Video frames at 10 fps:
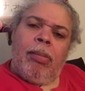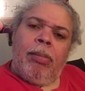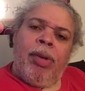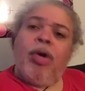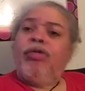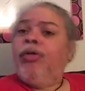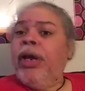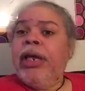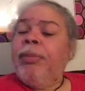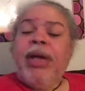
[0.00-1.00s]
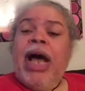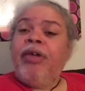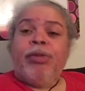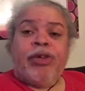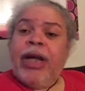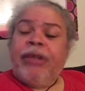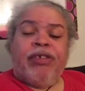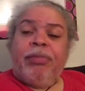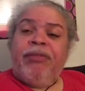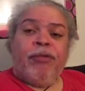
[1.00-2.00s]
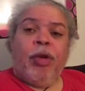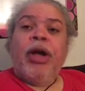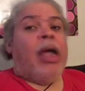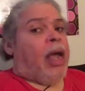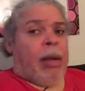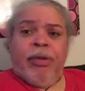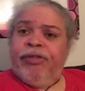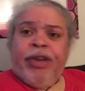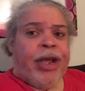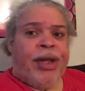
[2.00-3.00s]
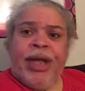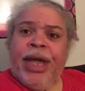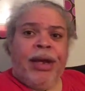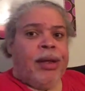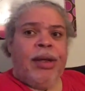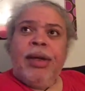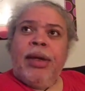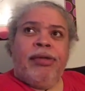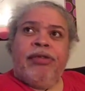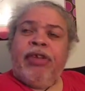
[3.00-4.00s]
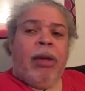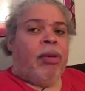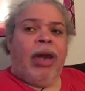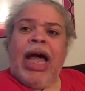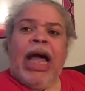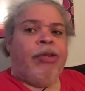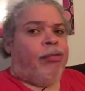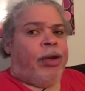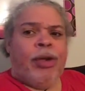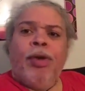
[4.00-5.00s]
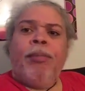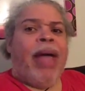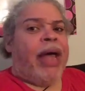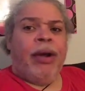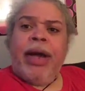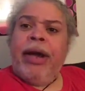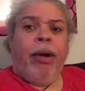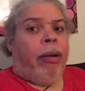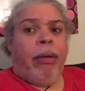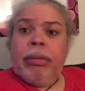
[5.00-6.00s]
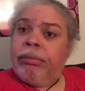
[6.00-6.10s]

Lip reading: Because really, to be honest with you, like I said before, I'm going to say it again, disabled lives really don't matter at all.